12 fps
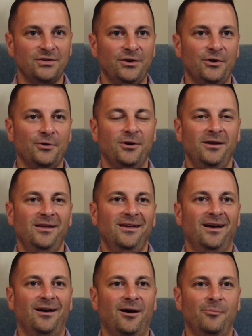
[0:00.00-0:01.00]
So
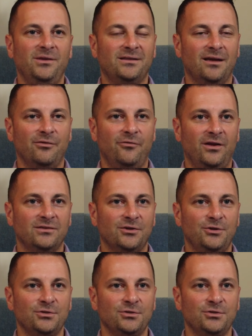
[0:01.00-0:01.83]
these kind of events are